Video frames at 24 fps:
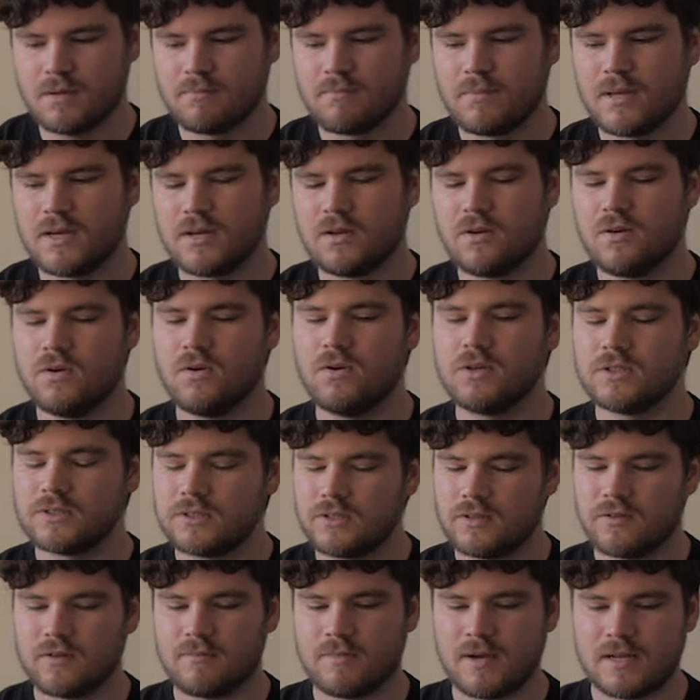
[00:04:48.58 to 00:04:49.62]
but it
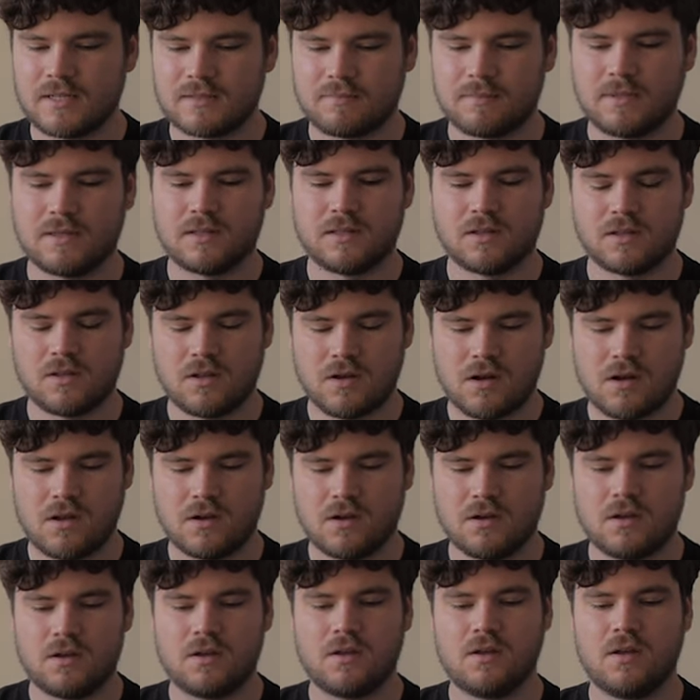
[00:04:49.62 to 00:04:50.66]
also reminds me a
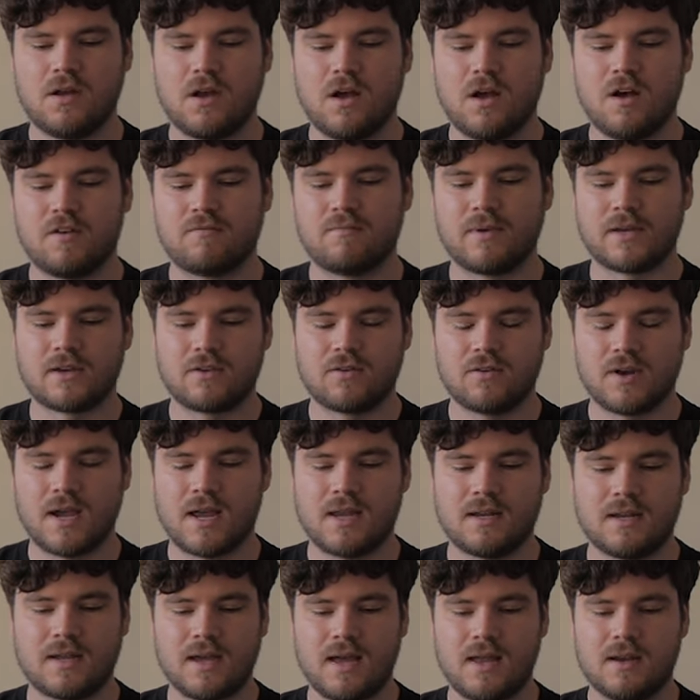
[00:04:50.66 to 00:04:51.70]
lot of my
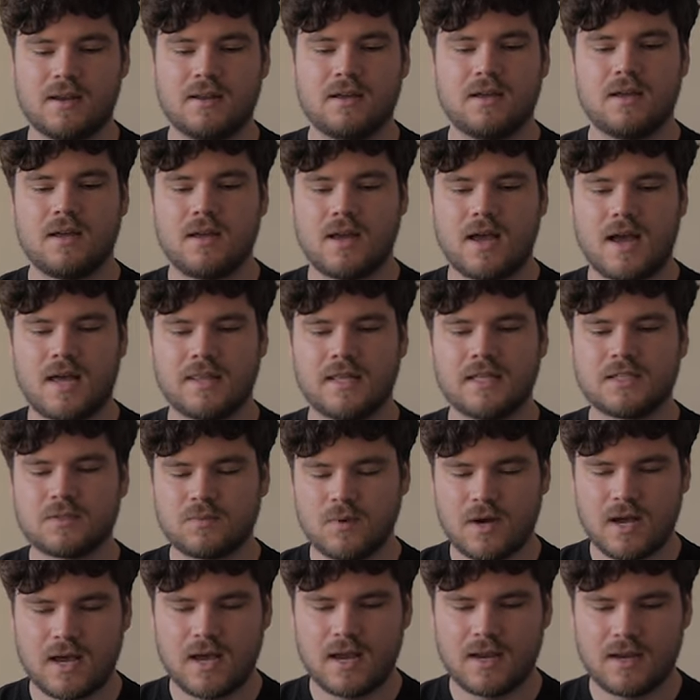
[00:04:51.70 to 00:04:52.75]
granddad. And that's
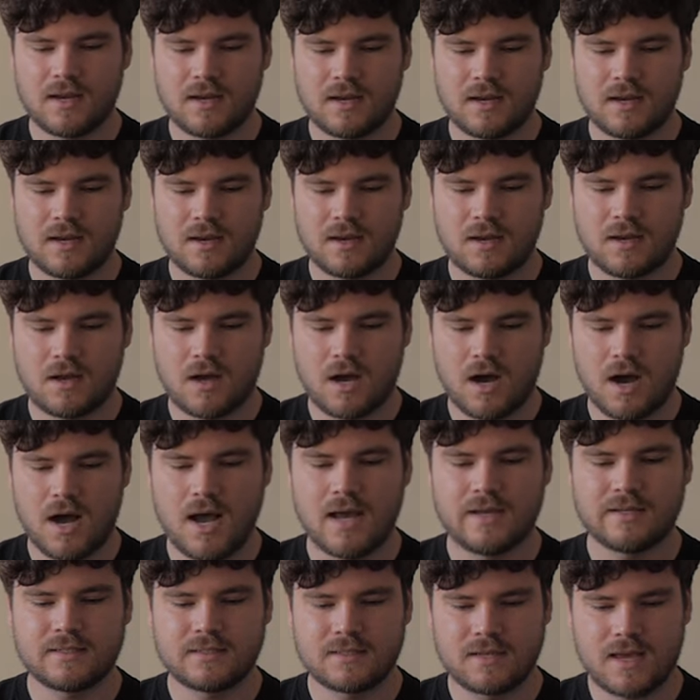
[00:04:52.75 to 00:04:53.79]
why
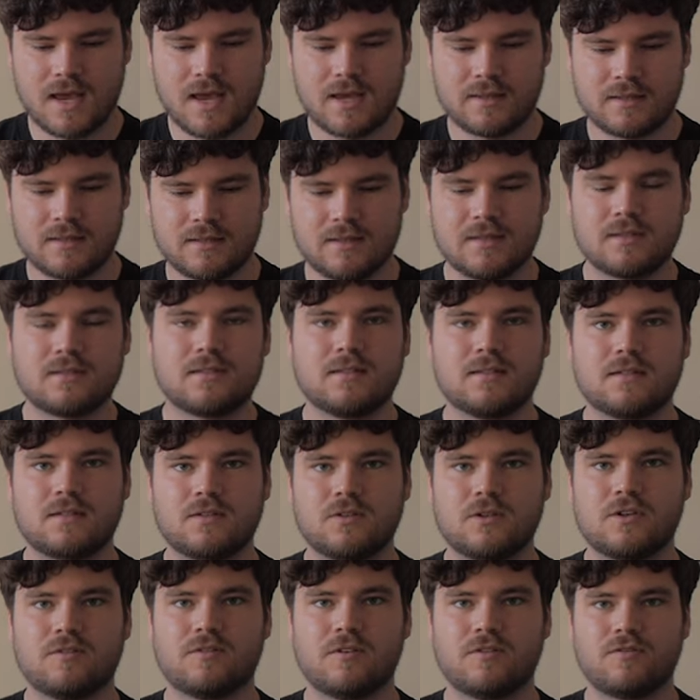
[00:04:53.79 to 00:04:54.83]
I say that this is
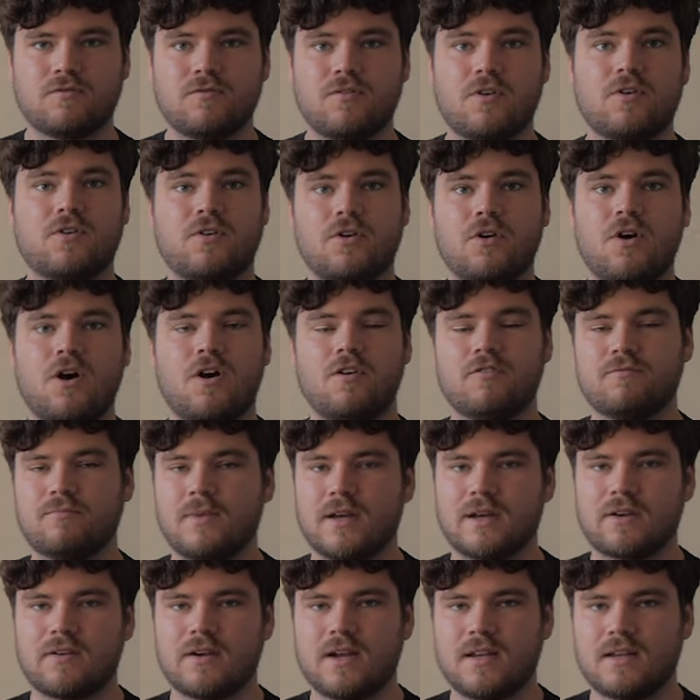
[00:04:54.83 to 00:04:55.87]
sort of a photo of
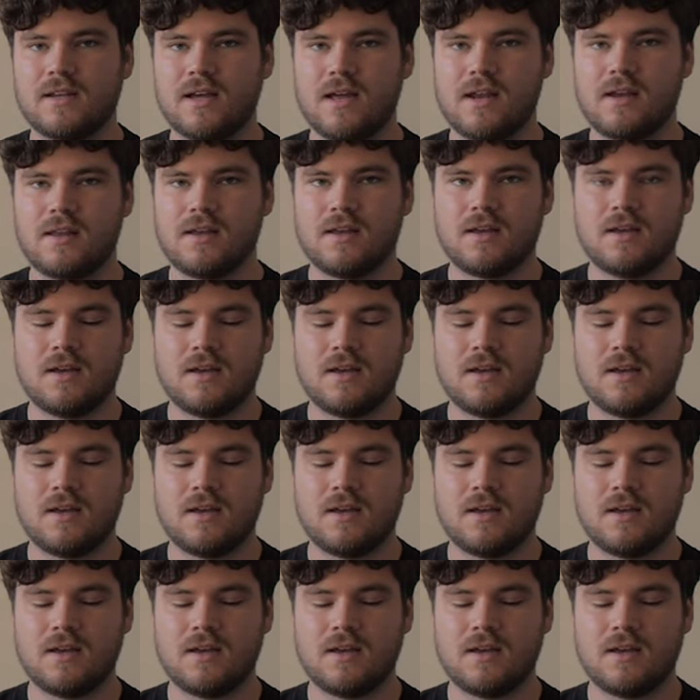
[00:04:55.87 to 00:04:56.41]
my granddad.